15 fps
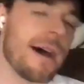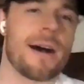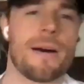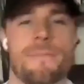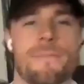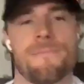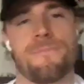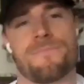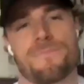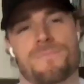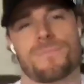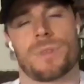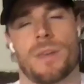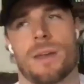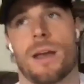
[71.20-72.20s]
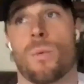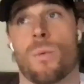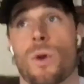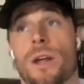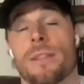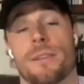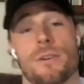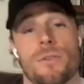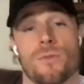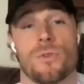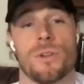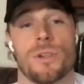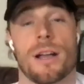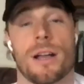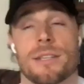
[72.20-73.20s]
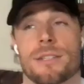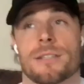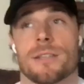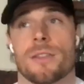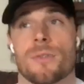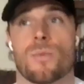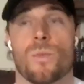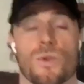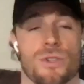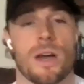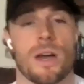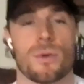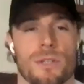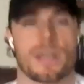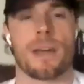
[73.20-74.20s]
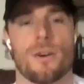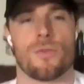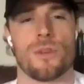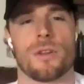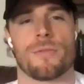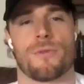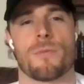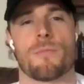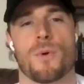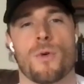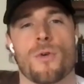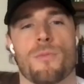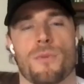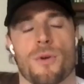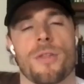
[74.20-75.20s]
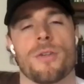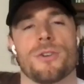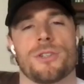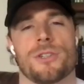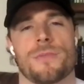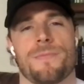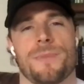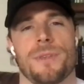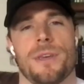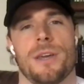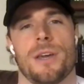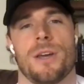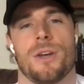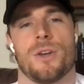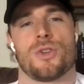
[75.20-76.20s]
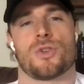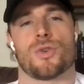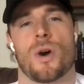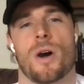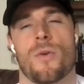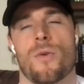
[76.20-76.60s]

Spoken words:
um, what I didn't realize was that I was kind of reading for both brothers. So